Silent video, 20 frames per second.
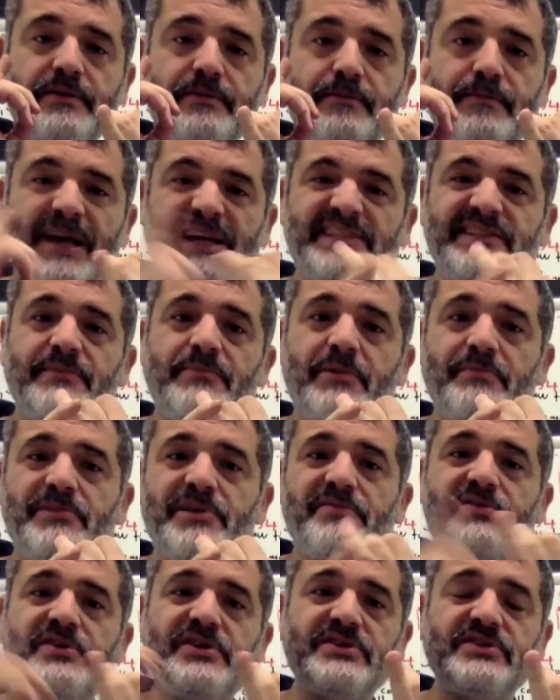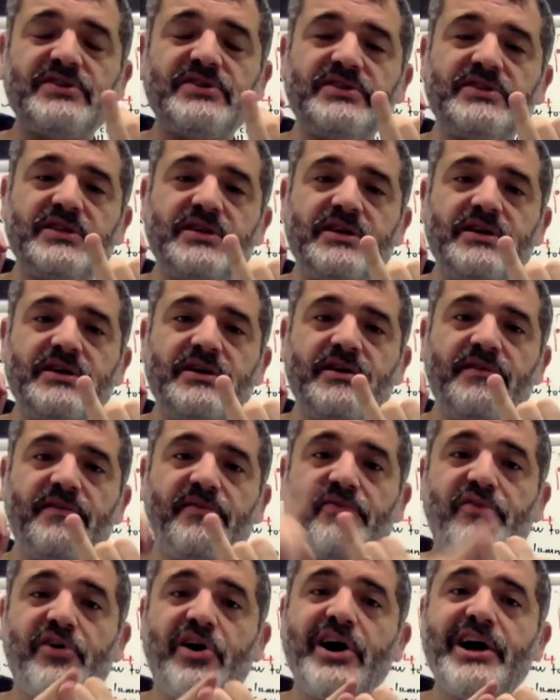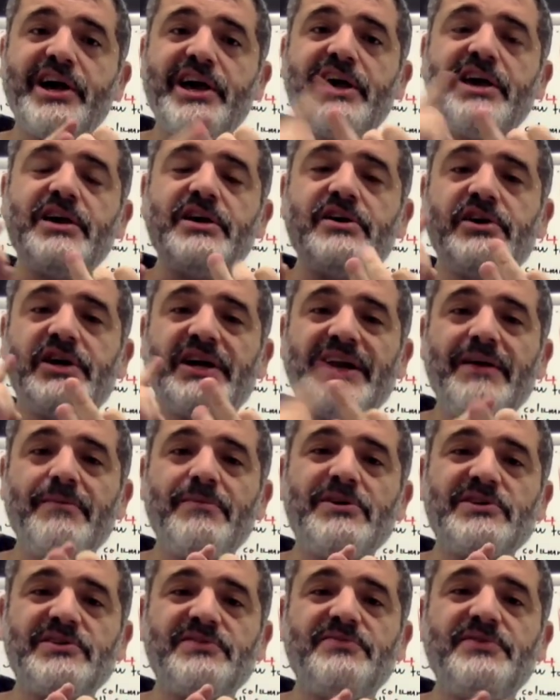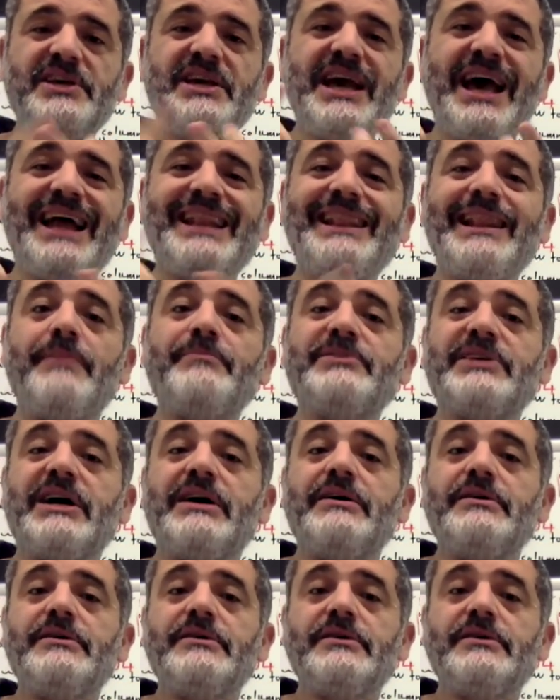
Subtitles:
maximum difference, phi, Kramer's V, and lambda.